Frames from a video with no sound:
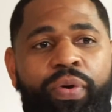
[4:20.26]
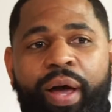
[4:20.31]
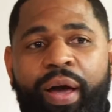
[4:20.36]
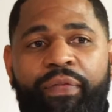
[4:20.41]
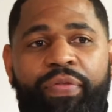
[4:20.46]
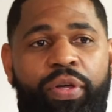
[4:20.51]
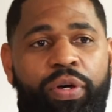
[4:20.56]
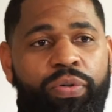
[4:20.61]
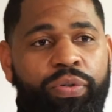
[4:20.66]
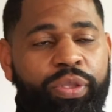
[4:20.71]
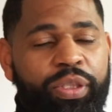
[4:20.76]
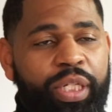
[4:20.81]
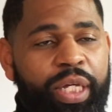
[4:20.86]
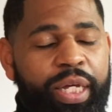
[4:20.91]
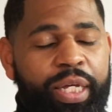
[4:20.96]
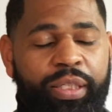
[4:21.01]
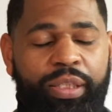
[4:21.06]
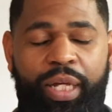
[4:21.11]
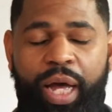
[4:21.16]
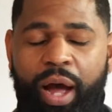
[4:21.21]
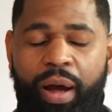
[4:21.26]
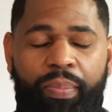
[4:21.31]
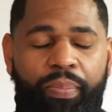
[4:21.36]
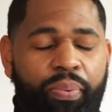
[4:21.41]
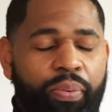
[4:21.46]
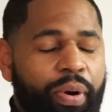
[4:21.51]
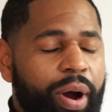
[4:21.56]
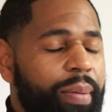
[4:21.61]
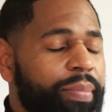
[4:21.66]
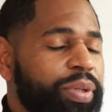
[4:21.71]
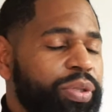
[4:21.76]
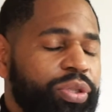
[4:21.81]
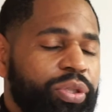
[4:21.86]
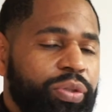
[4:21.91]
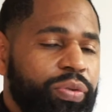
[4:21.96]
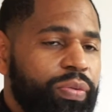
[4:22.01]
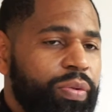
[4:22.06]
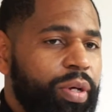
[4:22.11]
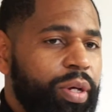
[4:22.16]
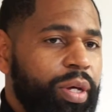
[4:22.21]
have those things, I promise
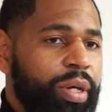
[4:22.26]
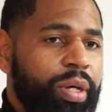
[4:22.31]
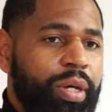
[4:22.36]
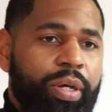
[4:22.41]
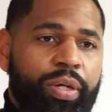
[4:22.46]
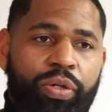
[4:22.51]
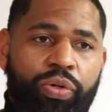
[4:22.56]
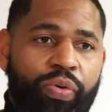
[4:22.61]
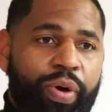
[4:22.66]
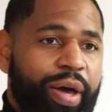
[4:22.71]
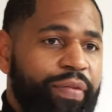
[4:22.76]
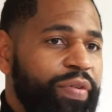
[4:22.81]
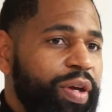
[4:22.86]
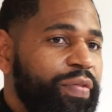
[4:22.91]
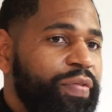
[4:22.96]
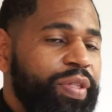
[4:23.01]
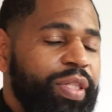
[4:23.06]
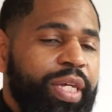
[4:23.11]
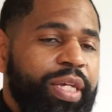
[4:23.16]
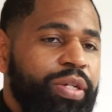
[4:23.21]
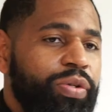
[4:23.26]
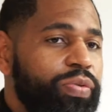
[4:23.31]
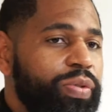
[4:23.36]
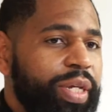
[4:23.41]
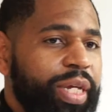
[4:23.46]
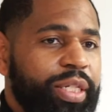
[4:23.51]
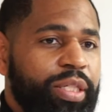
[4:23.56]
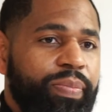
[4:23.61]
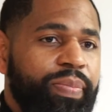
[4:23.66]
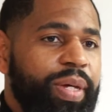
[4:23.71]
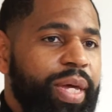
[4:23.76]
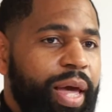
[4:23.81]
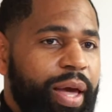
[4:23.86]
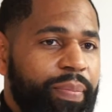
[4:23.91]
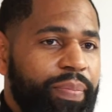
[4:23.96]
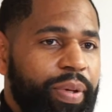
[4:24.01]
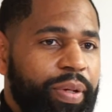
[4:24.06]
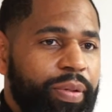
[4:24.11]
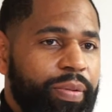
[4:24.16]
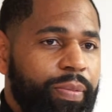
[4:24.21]
you, you have everything you need to be
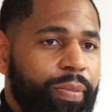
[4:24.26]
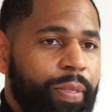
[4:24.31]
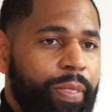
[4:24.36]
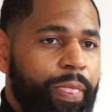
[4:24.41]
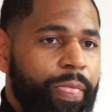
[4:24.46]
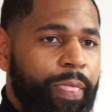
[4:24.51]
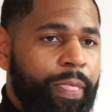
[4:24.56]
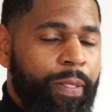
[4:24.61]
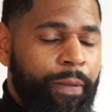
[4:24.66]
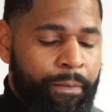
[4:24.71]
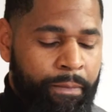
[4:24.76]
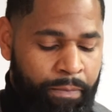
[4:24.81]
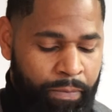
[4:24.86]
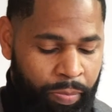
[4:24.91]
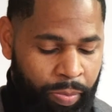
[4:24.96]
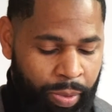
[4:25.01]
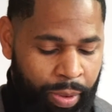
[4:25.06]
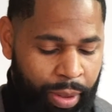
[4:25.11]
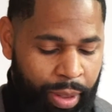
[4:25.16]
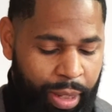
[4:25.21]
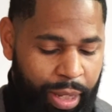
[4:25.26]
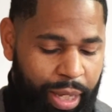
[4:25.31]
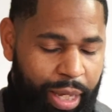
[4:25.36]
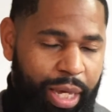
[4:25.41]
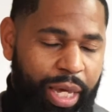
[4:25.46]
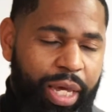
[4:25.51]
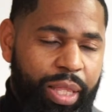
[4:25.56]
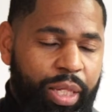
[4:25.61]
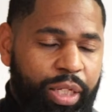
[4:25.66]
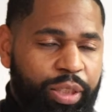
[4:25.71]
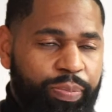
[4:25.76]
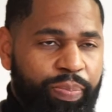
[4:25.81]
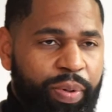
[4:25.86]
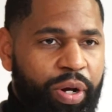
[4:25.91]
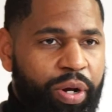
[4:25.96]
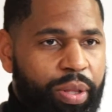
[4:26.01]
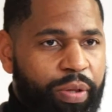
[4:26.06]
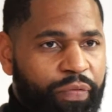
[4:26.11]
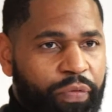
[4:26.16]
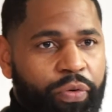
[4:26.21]
happy. In the
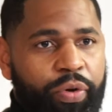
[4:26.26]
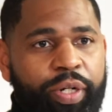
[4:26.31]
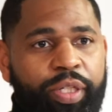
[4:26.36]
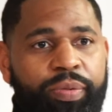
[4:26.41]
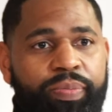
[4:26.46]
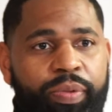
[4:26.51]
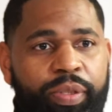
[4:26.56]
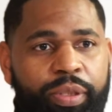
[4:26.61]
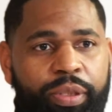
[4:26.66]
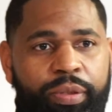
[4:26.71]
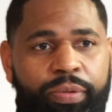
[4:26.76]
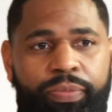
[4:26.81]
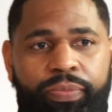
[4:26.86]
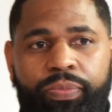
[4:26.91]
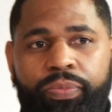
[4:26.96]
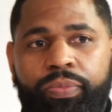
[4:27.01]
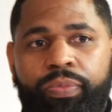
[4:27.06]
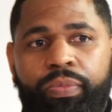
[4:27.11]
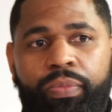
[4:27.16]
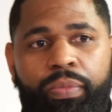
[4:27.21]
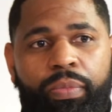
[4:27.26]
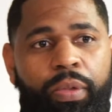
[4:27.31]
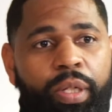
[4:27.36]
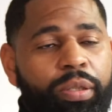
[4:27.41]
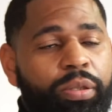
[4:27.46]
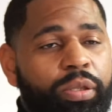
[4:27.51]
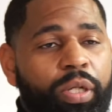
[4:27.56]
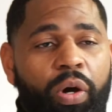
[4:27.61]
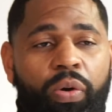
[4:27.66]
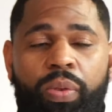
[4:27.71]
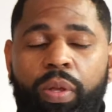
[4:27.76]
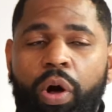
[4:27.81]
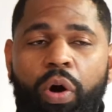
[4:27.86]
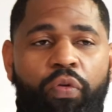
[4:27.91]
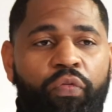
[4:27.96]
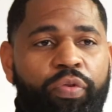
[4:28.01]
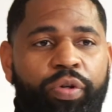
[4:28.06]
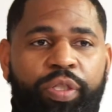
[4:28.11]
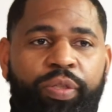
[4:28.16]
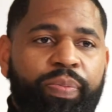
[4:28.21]
spirit of Christmas, don't
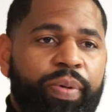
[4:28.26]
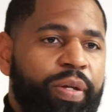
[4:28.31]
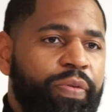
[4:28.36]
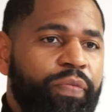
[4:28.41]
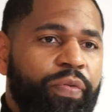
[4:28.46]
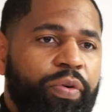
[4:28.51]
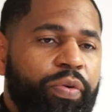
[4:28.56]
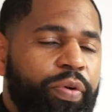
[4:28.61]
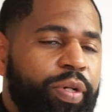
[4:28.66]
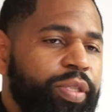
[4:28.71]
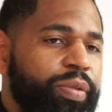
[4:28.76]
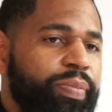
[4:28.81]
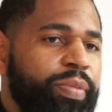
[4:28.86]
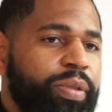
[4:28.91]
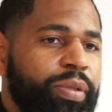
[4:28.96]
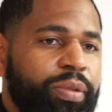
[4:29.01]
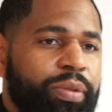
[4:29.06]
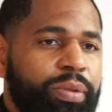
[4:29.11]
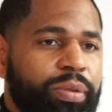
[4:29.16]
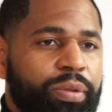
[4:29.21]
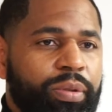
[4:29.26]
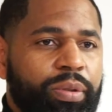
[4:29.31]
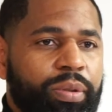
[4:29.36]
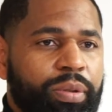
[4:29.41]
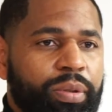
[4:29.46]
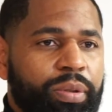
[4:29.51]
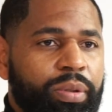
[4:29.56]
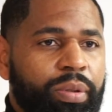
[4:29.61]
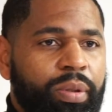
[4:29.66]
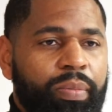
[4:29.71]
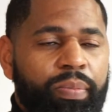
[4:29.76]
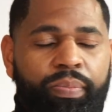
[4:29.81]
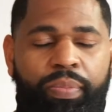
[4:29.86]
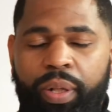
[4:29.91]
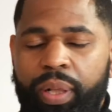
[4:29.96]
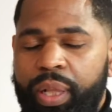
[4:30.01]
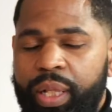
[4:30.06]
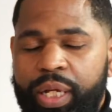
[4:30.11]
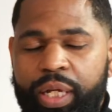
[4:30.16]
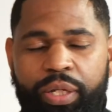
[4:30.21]
overspend for Christmas.
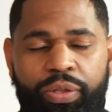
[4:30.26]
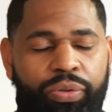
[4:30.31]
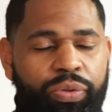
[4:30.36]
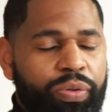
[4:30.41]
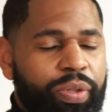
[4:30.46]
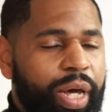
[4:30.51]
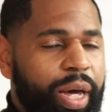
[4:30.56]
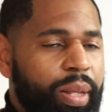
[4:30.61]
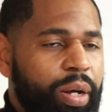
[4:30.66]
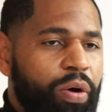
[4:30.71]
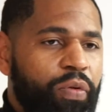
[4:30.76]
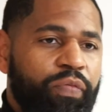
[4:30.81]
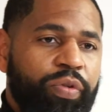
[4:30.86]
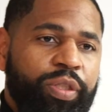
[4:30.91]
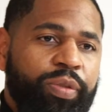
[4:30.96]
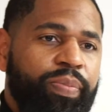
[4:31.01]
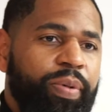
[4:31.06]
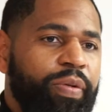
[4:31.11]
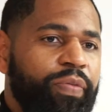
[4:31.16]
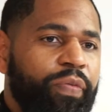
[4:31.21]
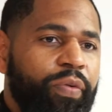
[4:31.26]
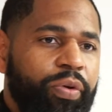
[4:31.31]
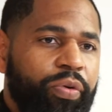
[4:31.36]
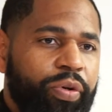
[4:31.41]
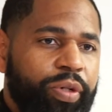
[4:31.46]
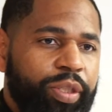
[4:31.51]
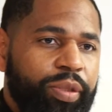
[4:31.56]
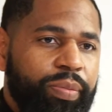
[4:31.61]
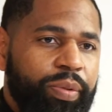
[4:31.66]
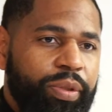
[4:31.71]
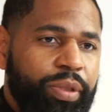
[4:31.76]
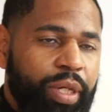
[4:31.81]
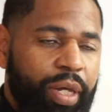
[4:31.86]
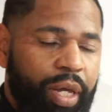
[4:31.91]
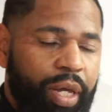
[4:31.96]
Please do not overspend for Christmas.